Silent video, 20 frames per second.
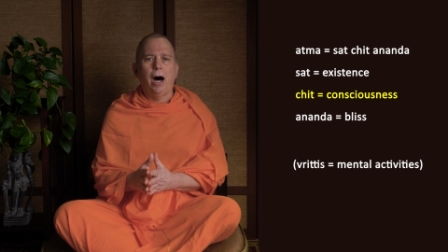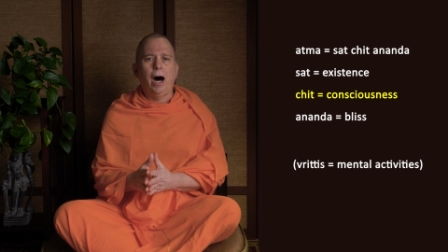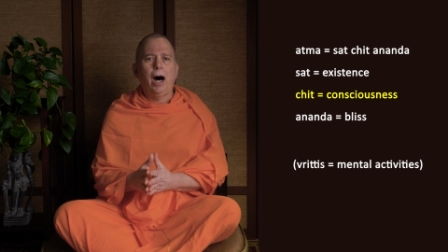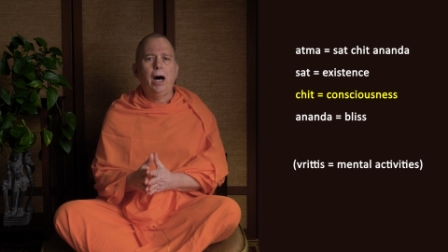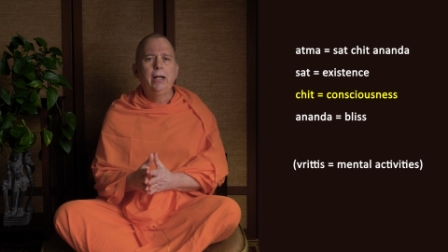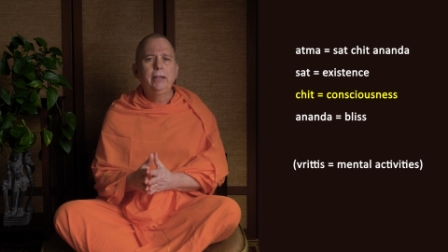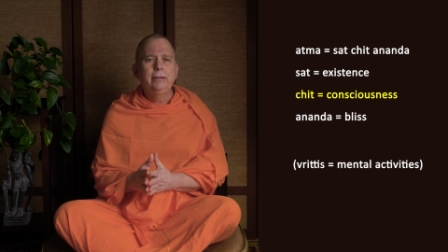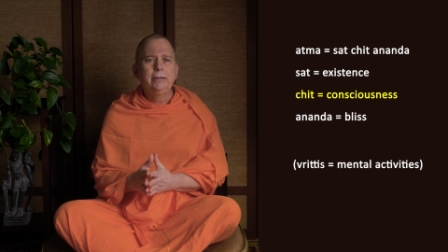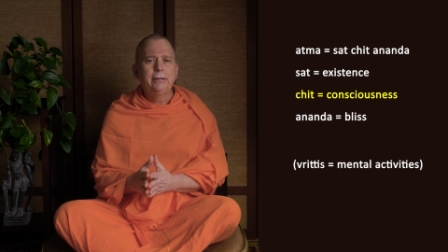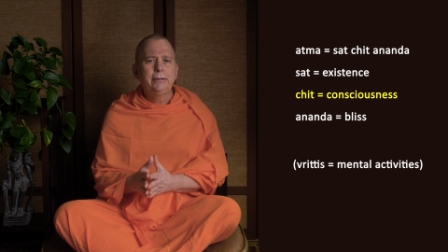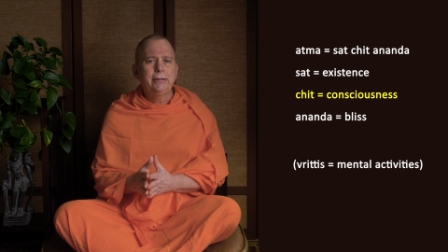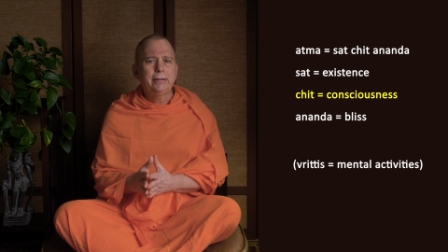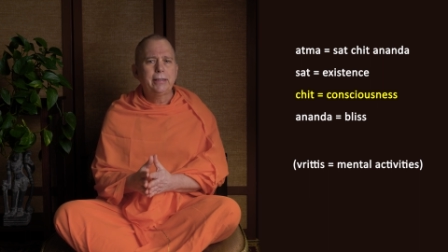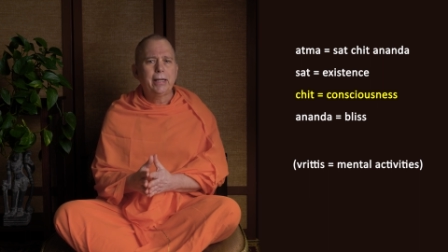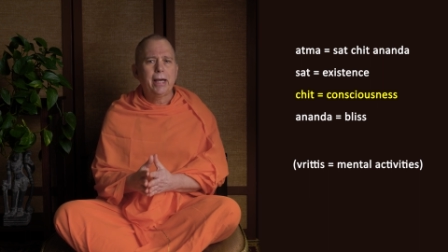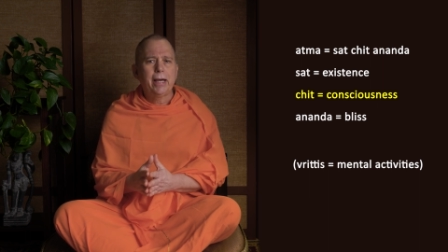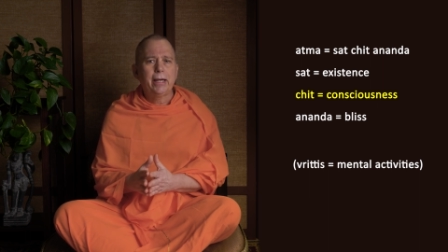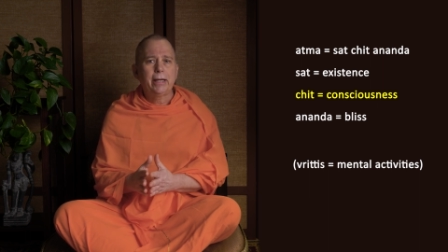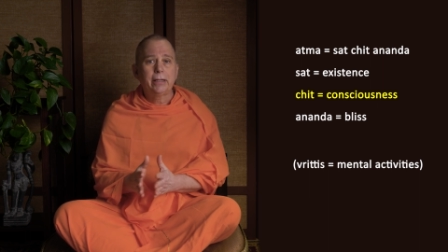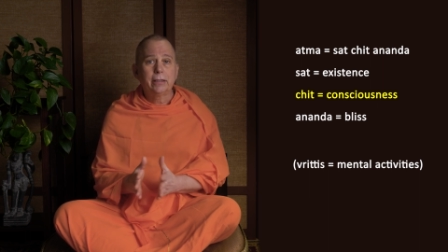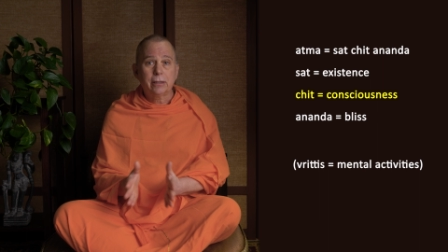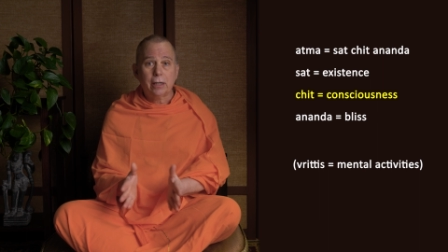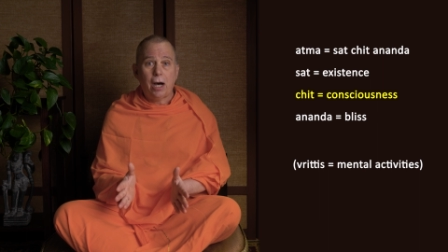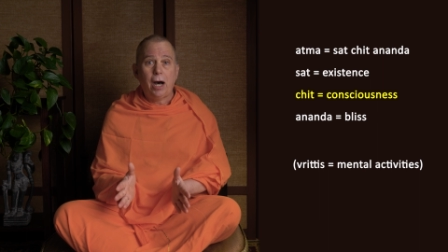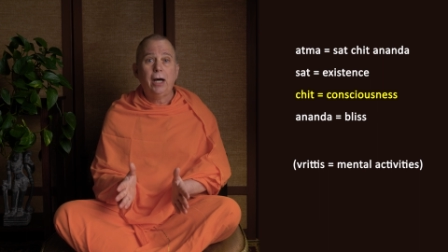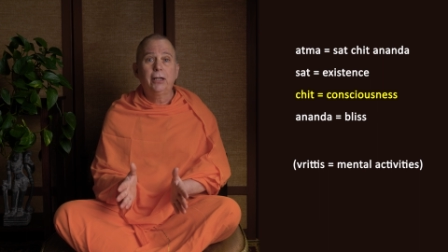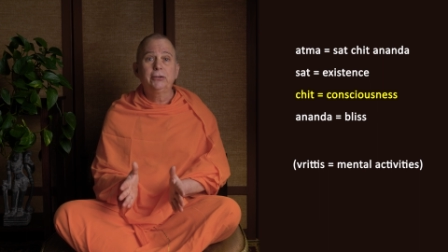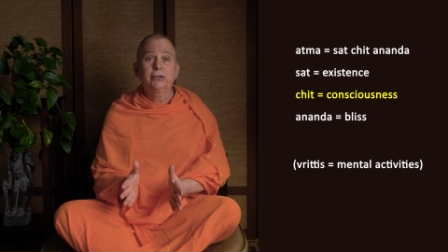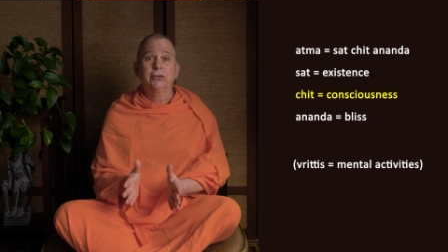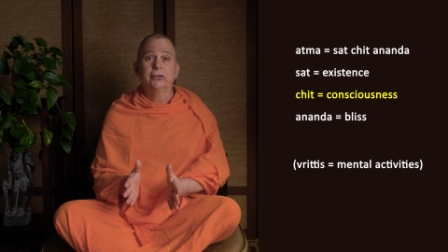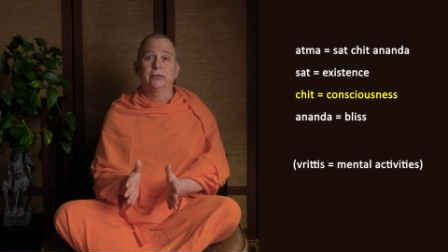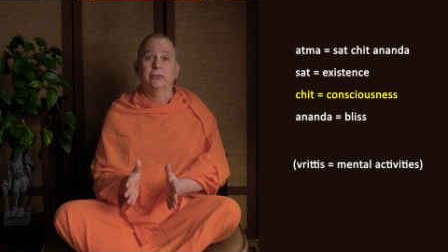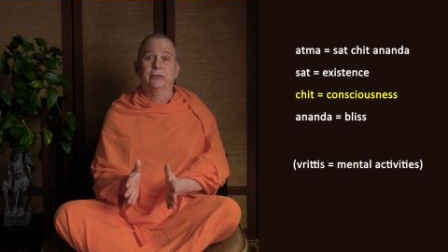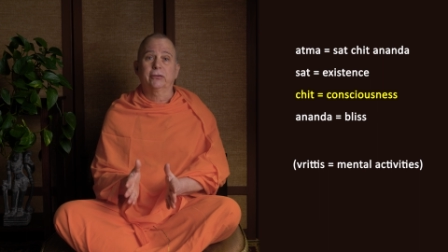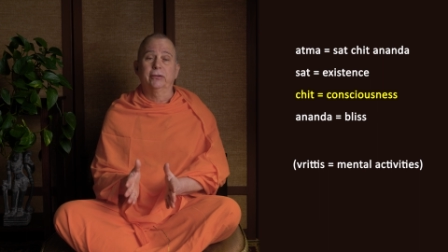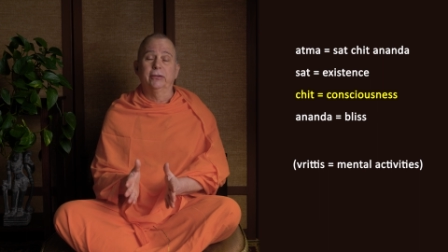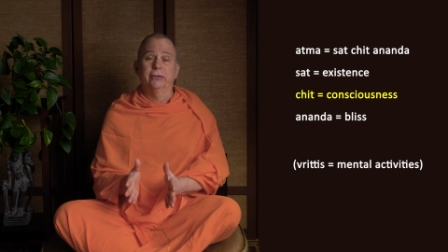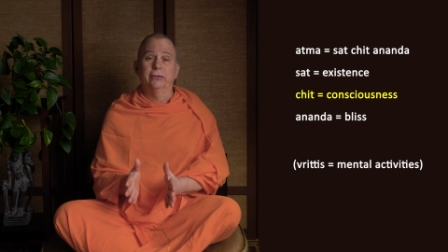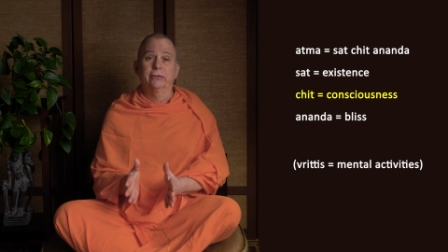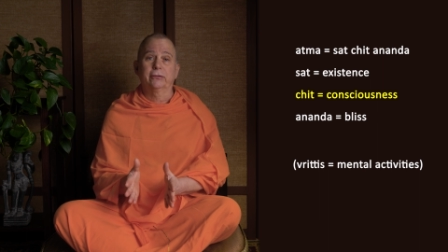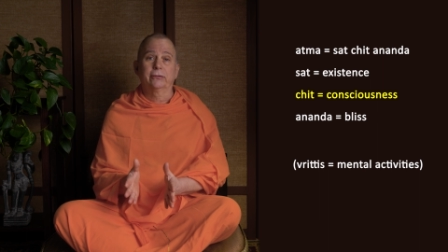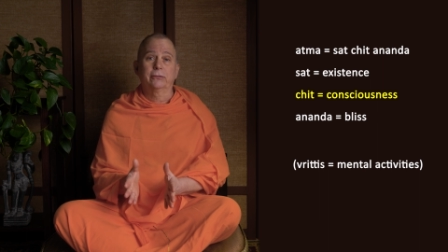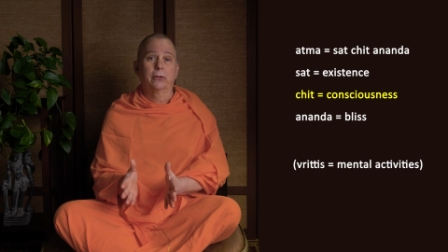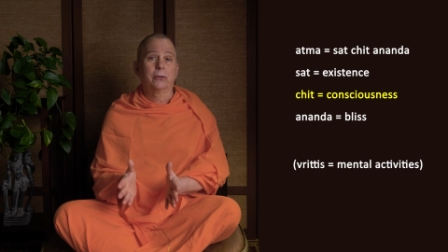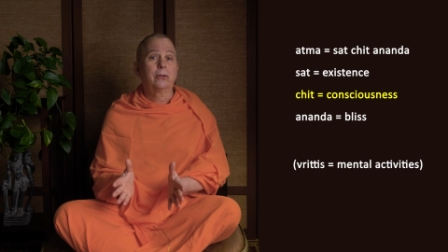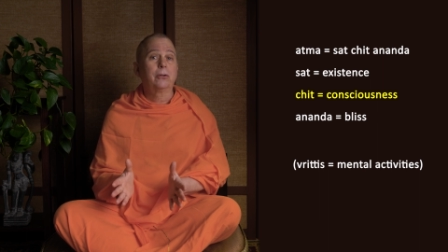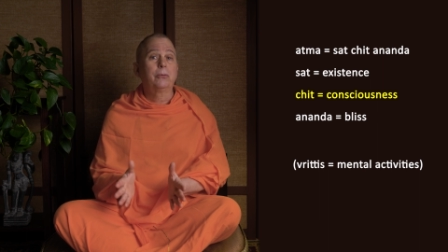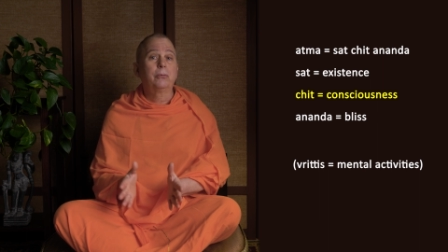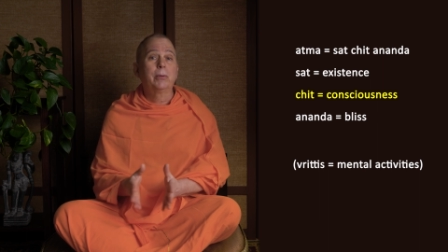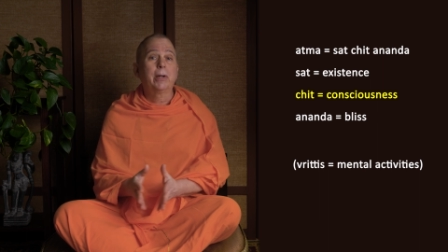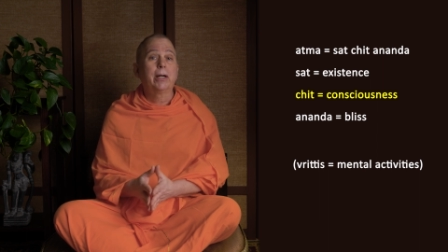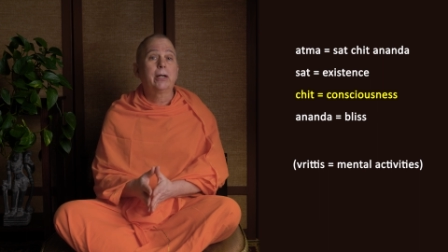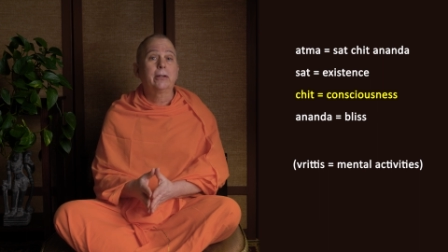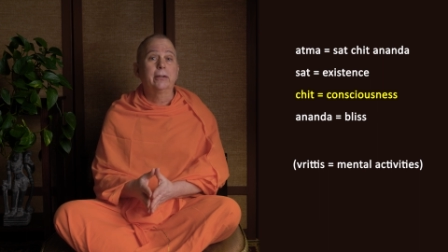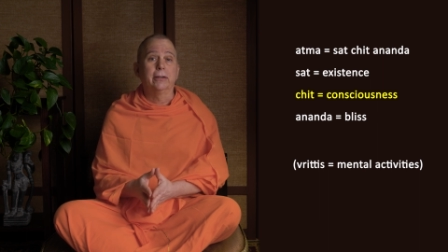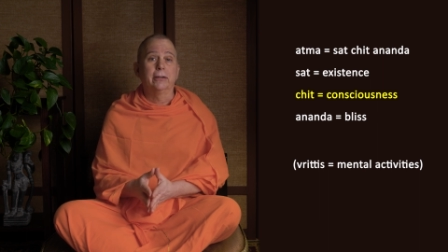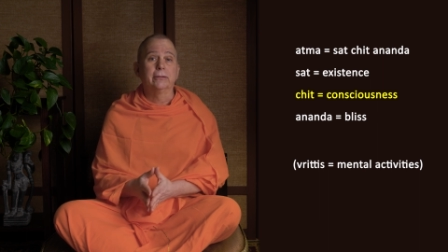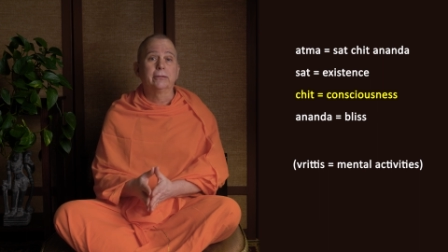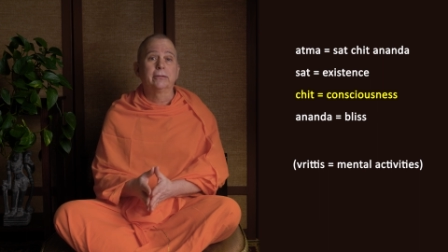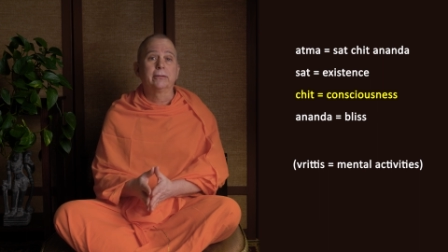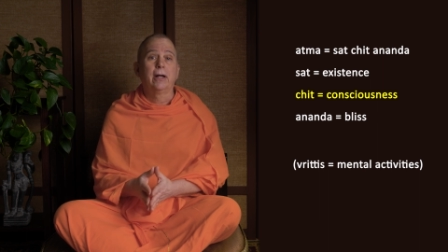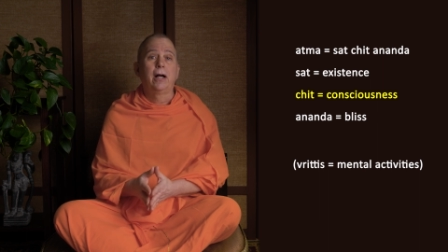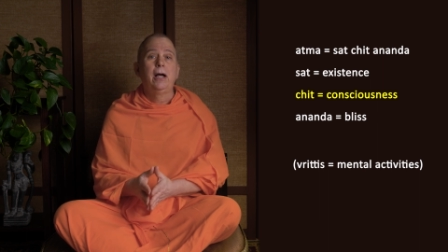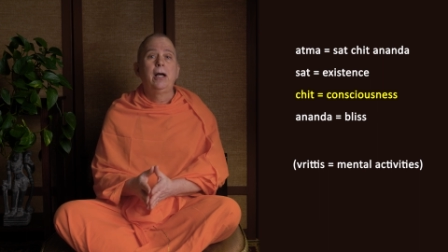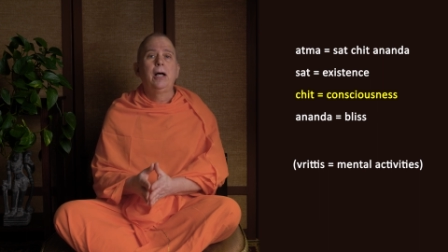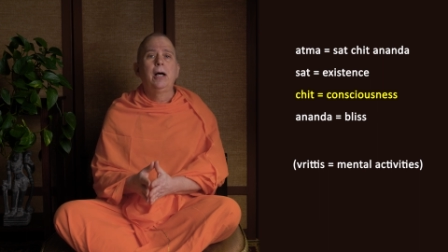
undecaying consciousness or awareness